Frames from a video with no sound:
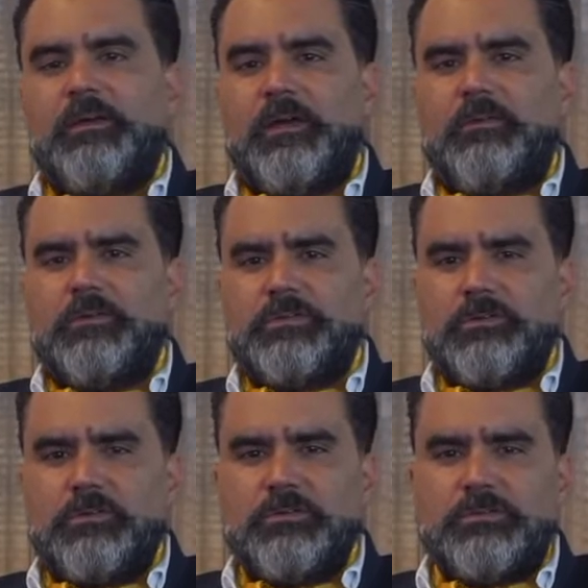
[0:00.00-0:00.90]
it was
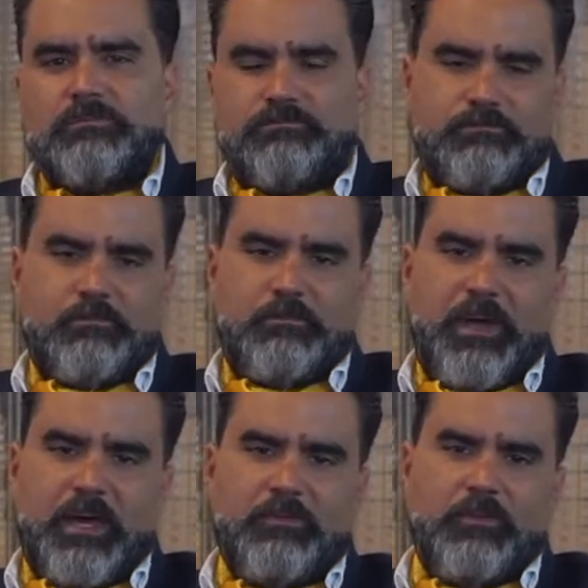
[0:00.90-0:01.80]
to
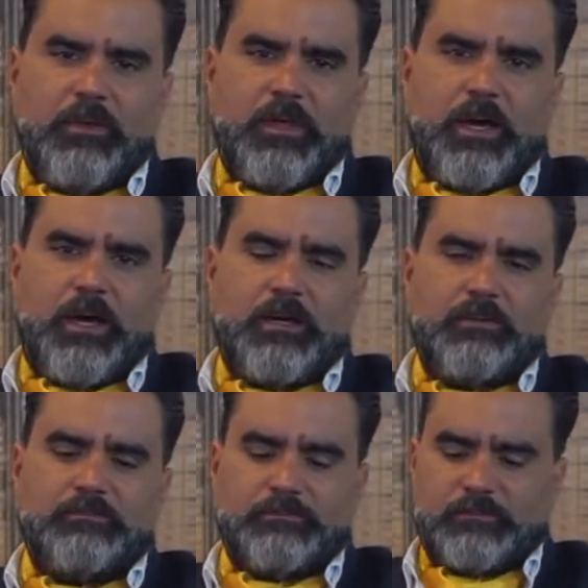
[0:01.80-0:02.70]
met with
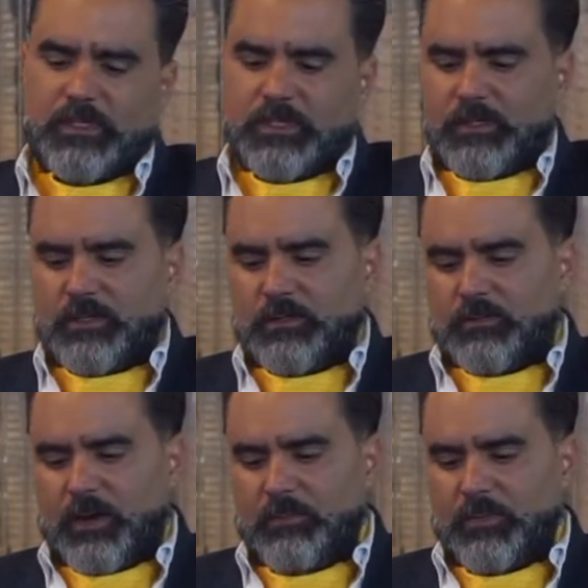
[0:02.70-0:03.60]

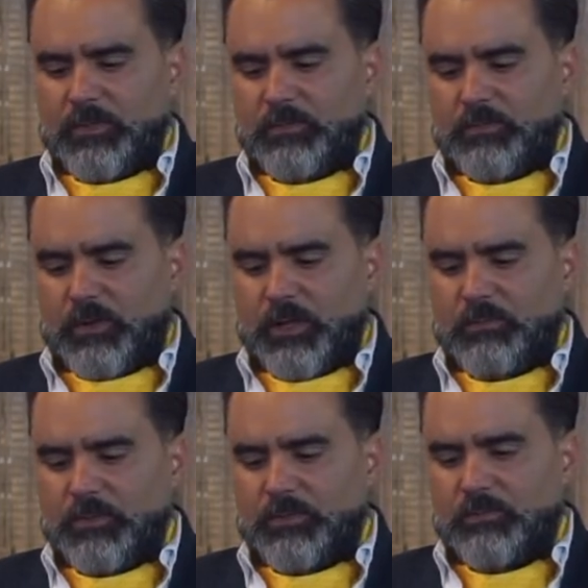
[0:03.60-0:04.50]

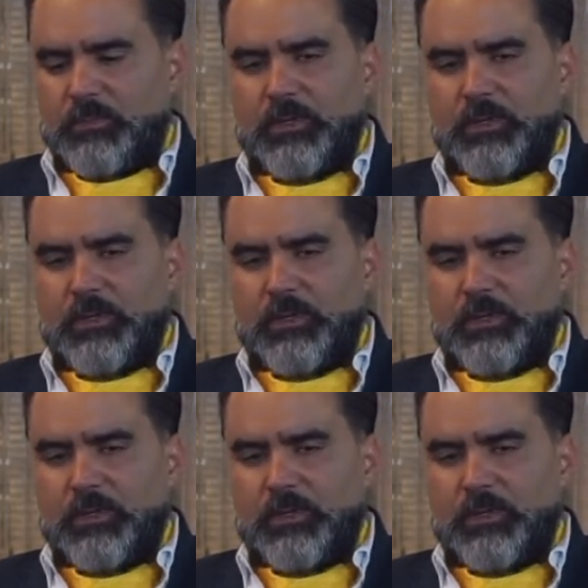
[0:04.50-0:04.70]
Raymond